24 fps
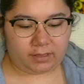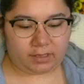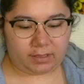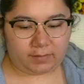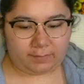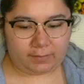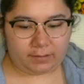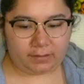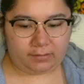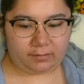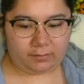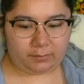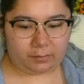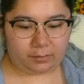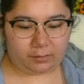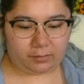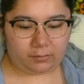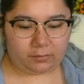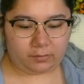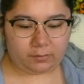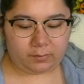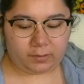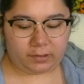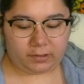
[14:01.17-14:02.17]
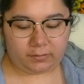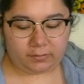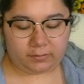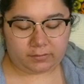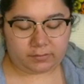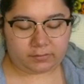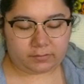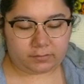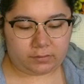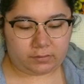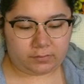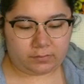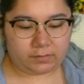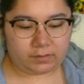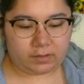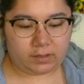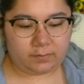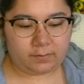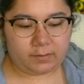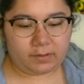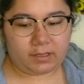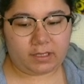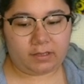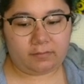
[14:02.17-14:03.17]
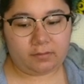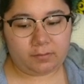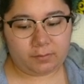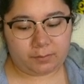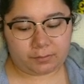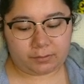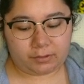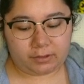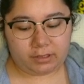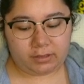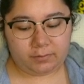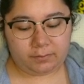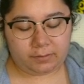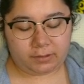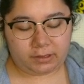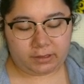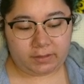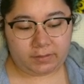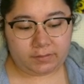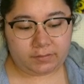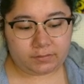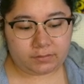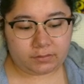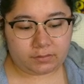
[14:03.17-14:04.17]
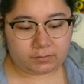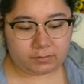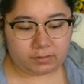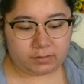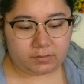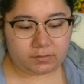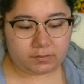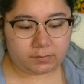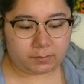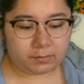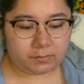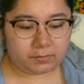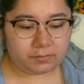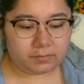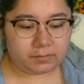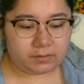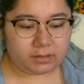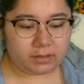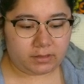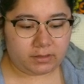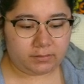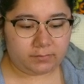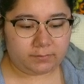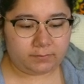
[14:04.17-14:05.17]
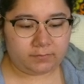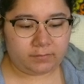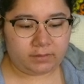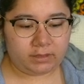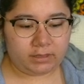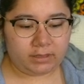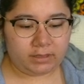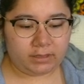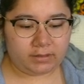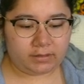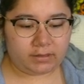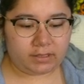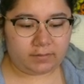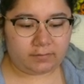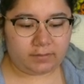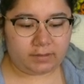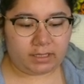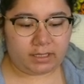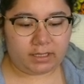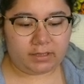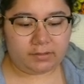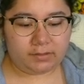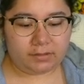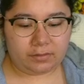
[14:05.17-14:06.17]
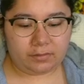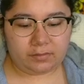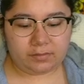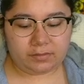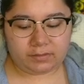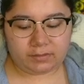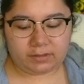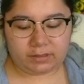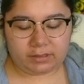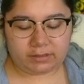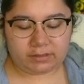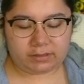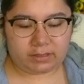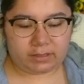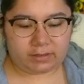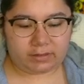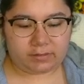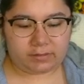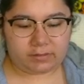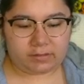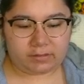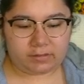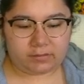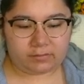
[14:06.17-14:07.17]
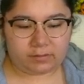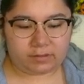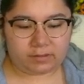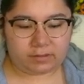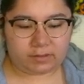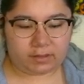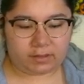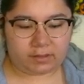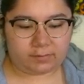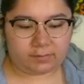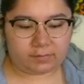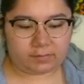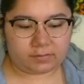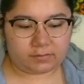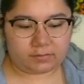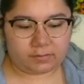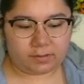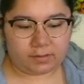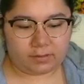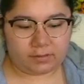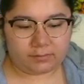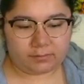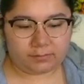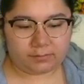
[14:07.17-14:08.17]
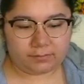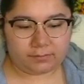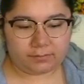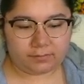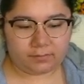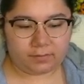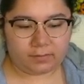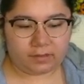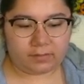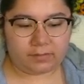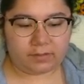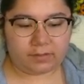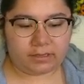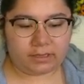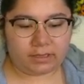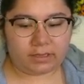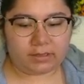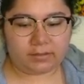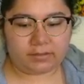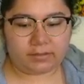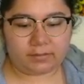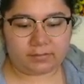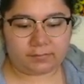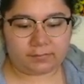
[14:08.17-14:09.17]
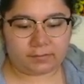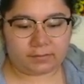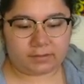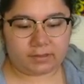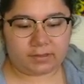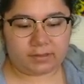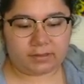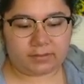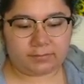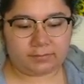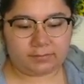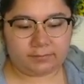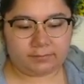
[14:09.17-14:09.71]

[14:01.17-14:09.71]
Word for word: have, like, a bowl by the stovetop and I will pre-place three spoons there. That way I know to, like, test it three times throughout. That way, like, I don't forget.